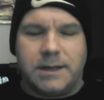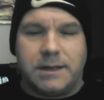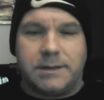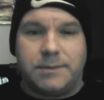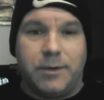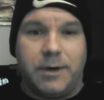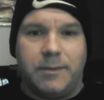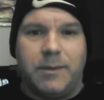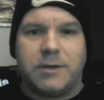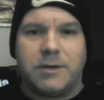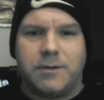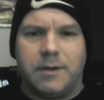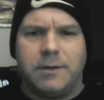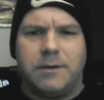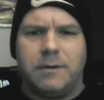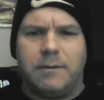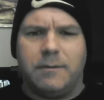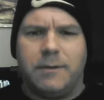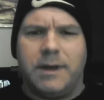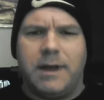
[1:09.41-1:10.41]
That's pretty much what I'm
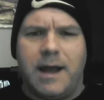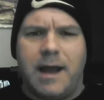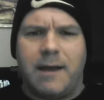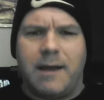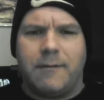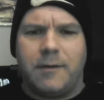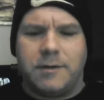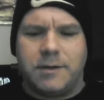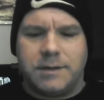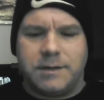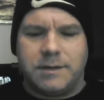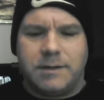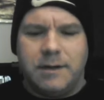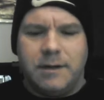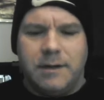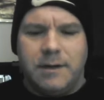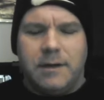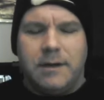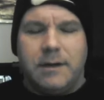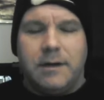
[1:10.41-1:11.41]
doing with the averages.
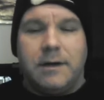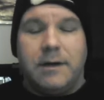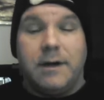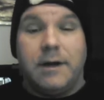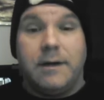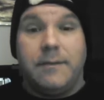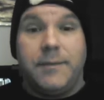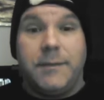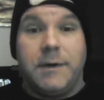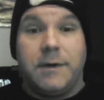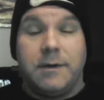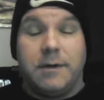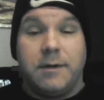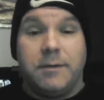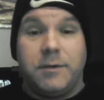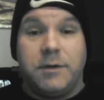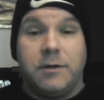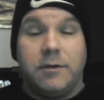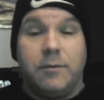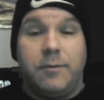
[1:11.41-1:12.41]
Um, you're
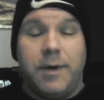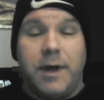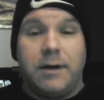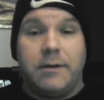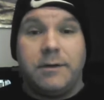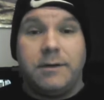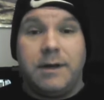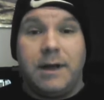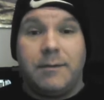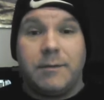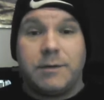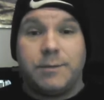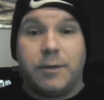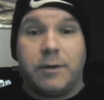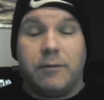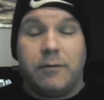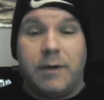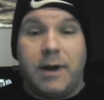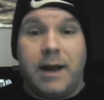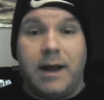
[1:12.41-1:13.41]
going to do better damage
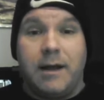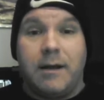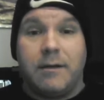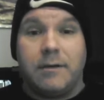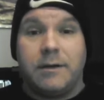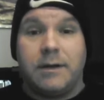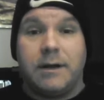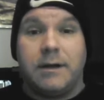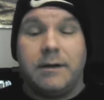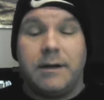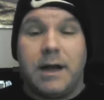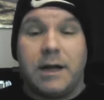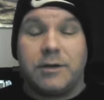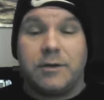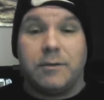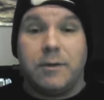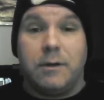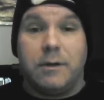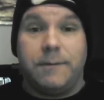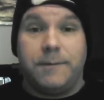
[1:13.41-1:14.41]
per round on a
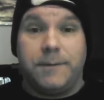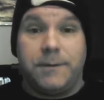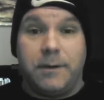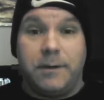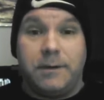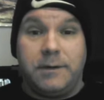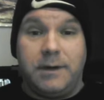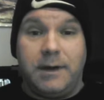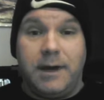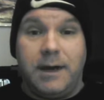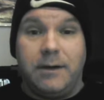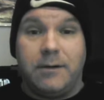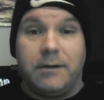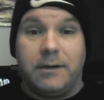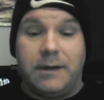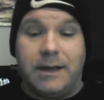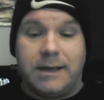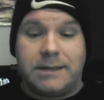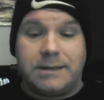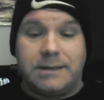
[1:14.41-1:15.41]
natural roll of 13
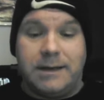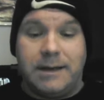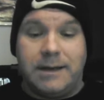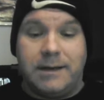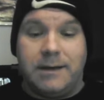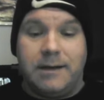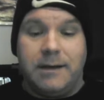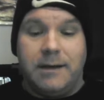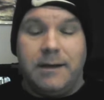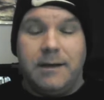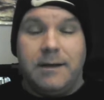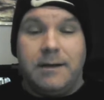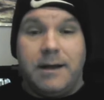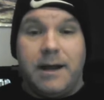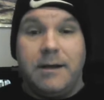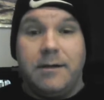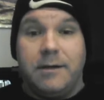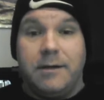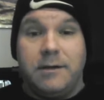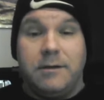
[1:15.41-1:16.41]
or less needed,
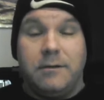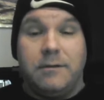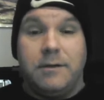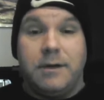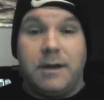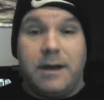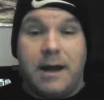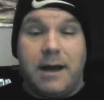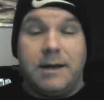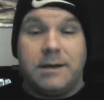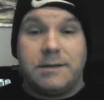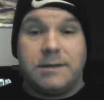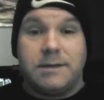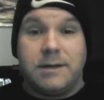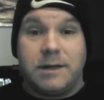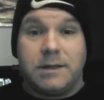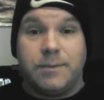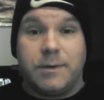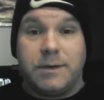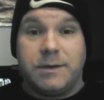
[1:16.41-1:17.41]
and you're going to do
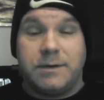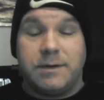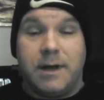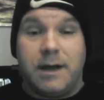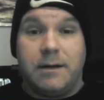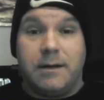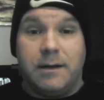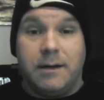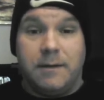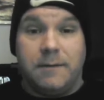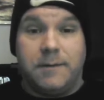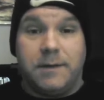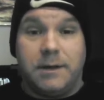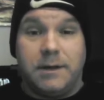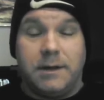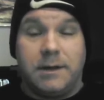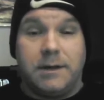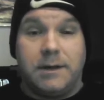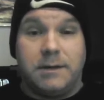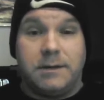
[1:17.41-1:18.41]
96% of
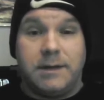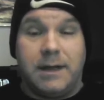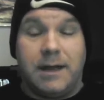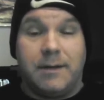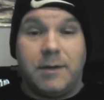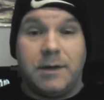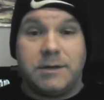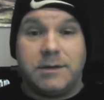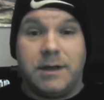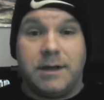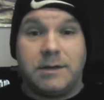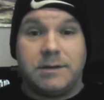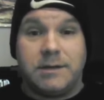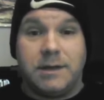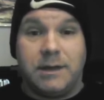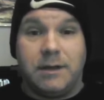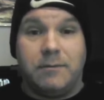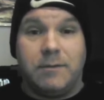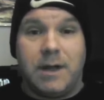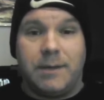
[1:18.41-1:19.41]
the damage that a
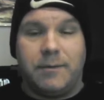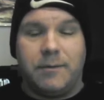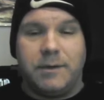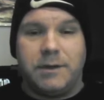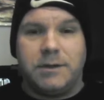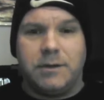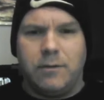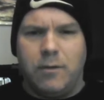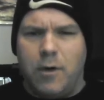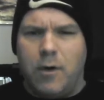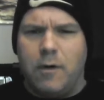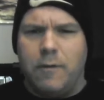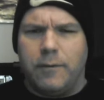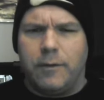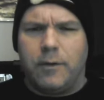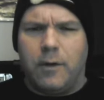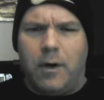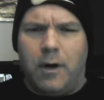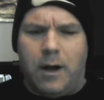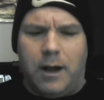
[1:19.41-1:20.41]
single weapon would do
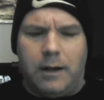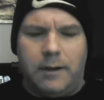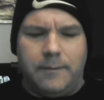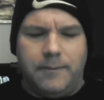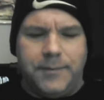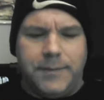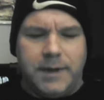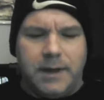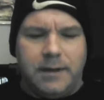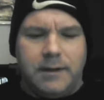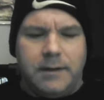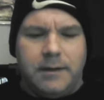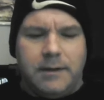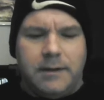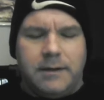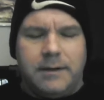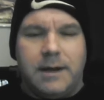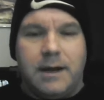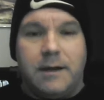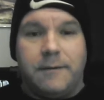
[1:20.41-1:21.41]
overall.
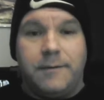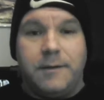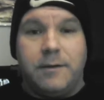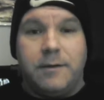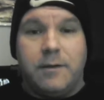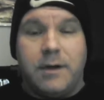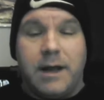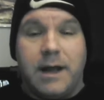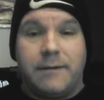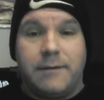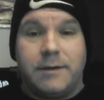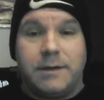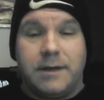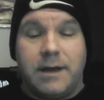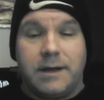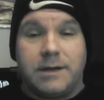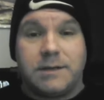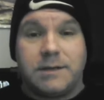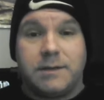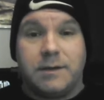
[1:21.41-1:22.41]
Now, if you have a
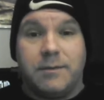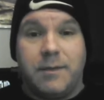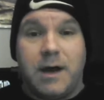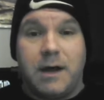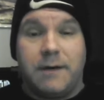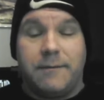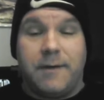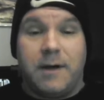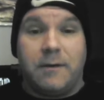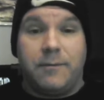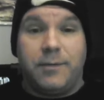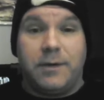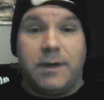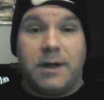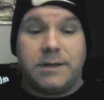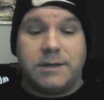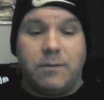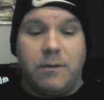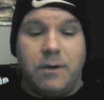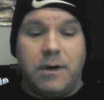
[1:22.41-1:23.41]
dex uh, modifier
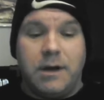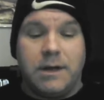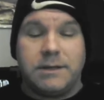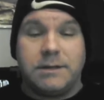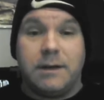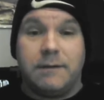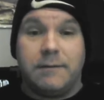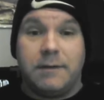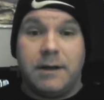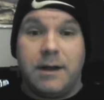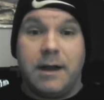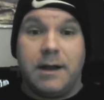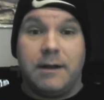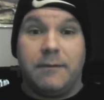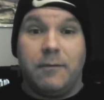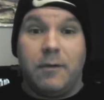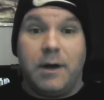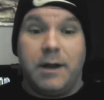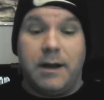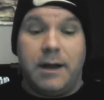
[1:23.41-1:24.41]
plus 1, so you have a
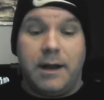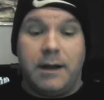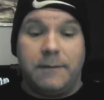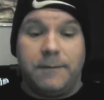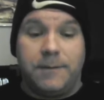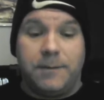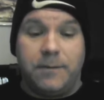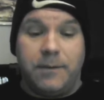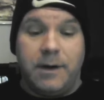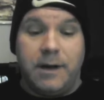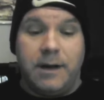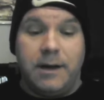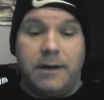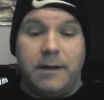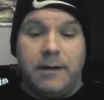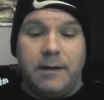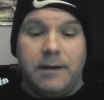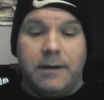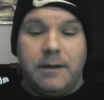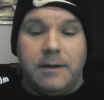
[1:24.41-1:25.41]
negative 1, negative
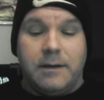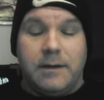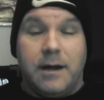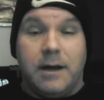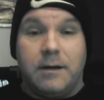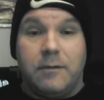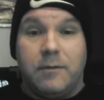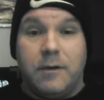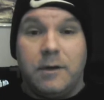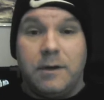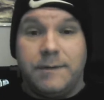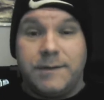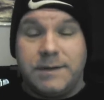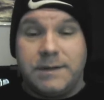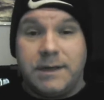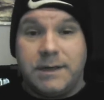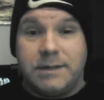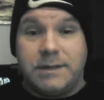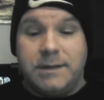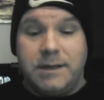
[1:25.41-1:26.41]
3, on a roll of
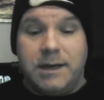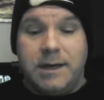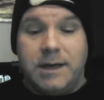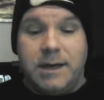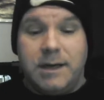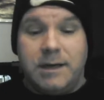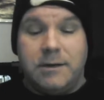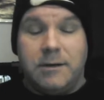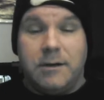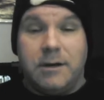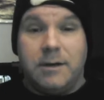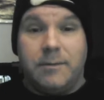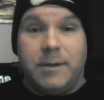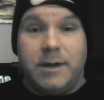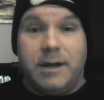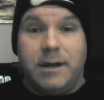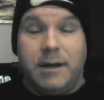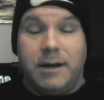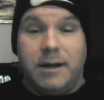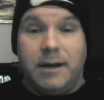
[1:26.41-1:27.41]
16, you're going to
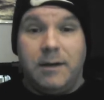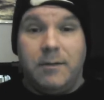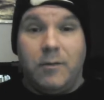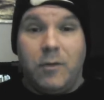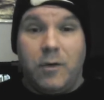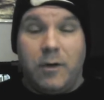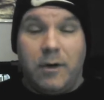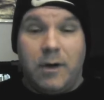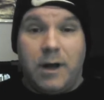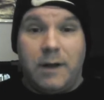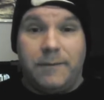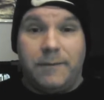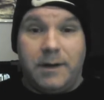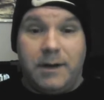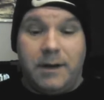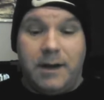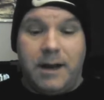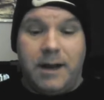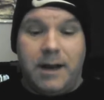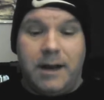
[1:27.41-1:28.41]
be hitting more
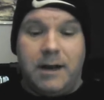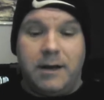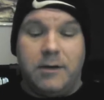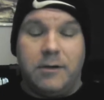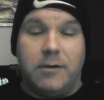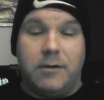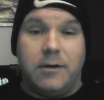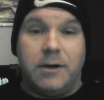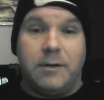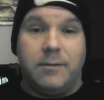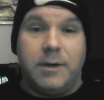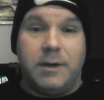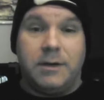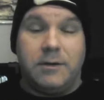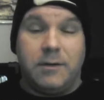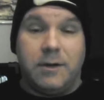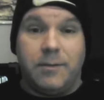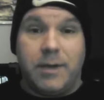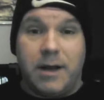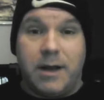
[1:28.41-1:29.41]
often and you're going to be
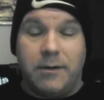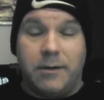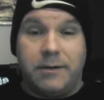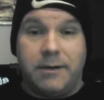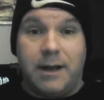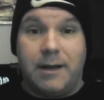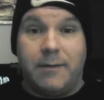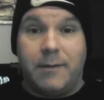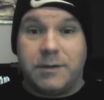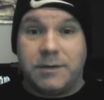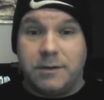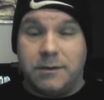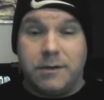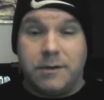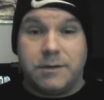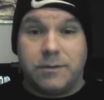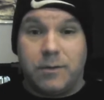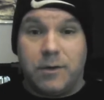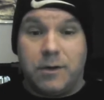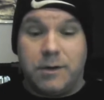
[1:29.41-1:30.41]
doing better damage to
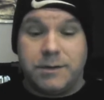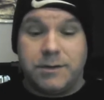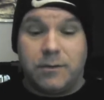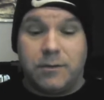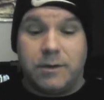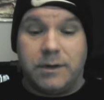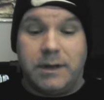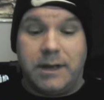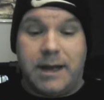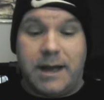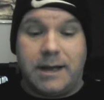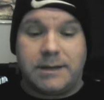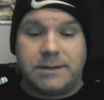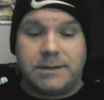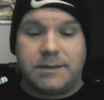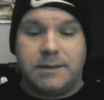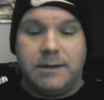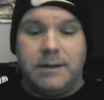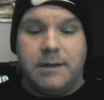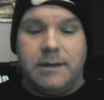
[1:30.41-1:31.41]
those rolls or
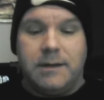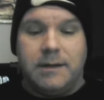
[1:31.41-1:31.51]
less.